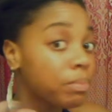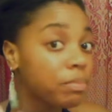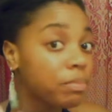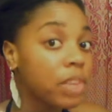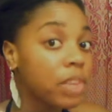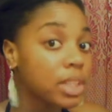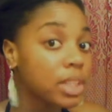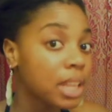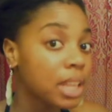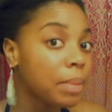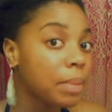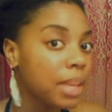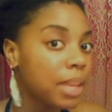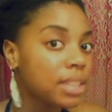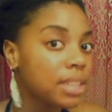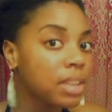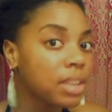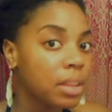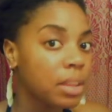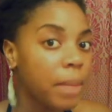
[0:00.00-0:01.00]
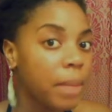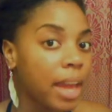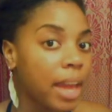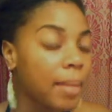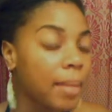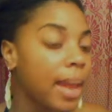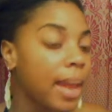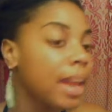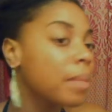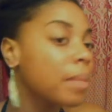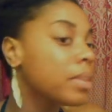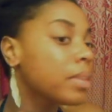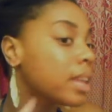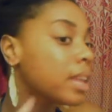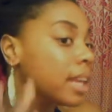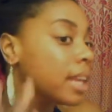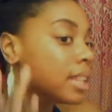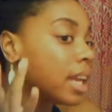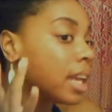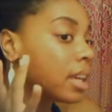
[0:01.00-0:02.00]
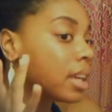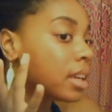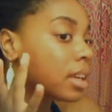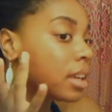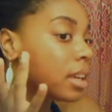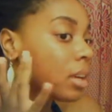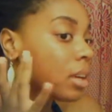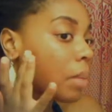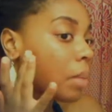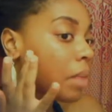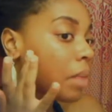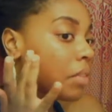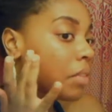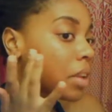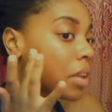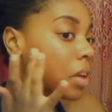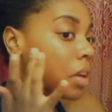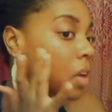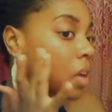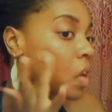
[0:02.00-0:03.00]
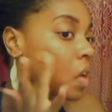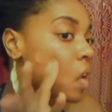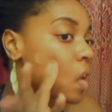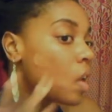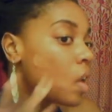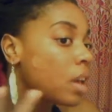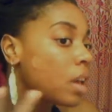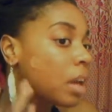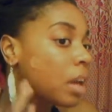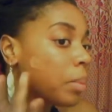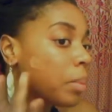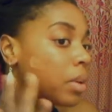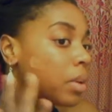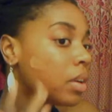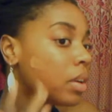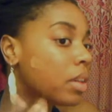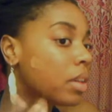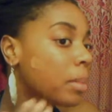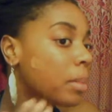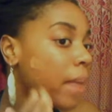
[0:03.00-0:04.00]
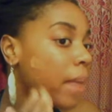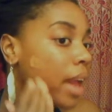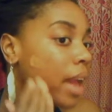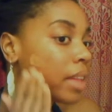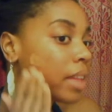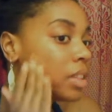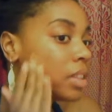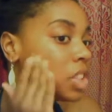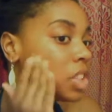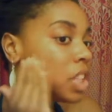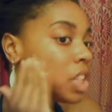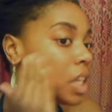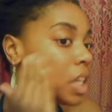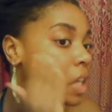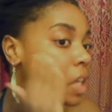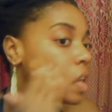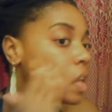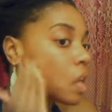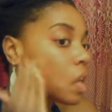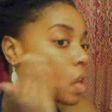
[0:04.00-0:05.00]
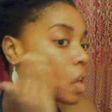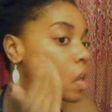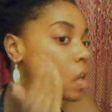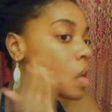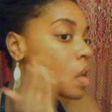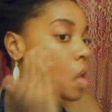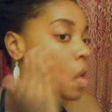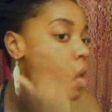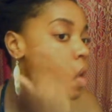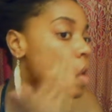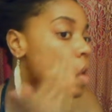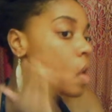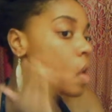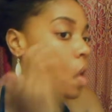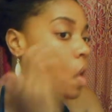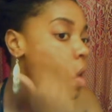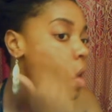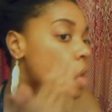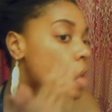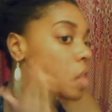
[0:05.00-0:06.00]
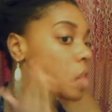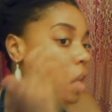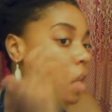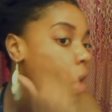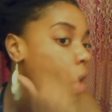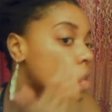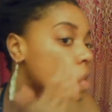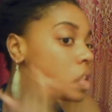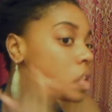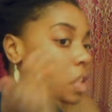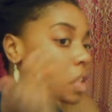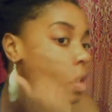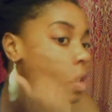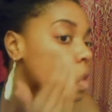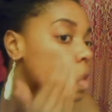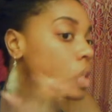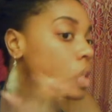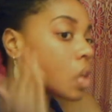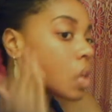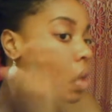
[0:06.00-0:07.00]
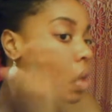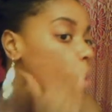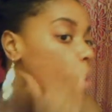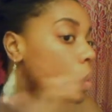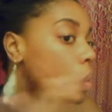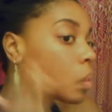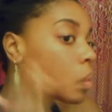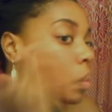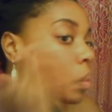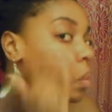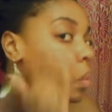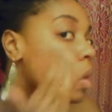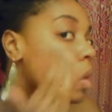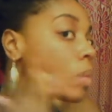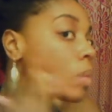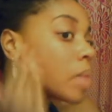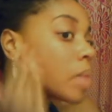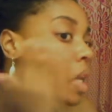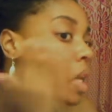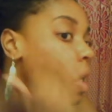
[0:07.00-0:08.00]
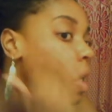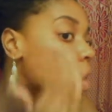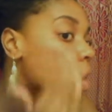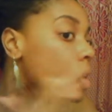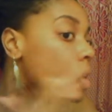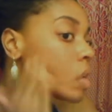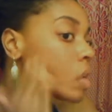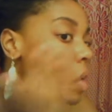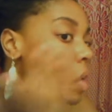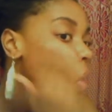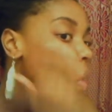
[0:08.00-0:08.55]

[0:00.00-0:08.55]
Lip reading: First I place it on the back of my hand, but then I take it on my finger and I put it on the back of the cheek. And then I just rub it in.